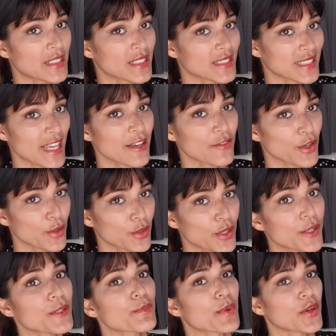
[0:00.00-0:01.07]
to slave
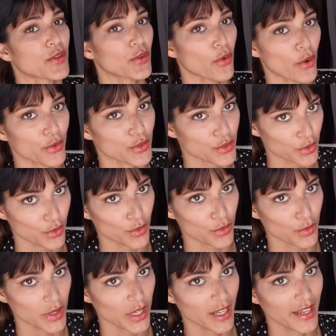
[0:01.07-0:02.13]
owners, but not
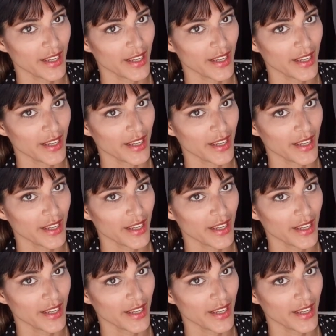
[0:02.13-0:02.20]
to